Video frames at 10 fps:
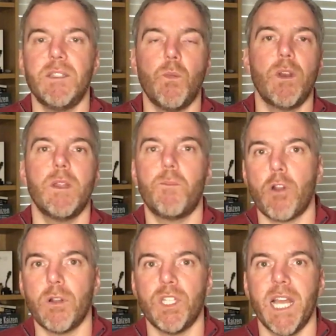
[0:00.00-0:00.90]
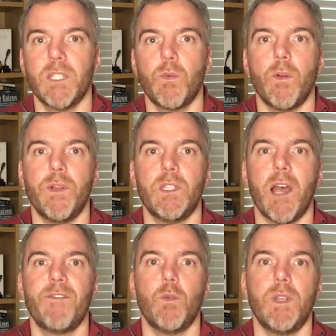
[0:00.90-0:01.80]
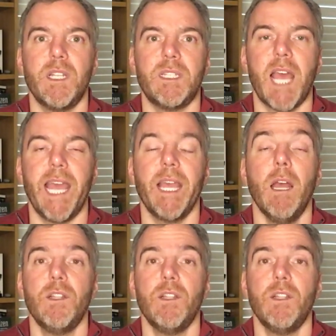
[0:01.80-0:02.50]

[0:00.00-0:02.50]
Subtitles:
and what are the projects we're going to have to undertake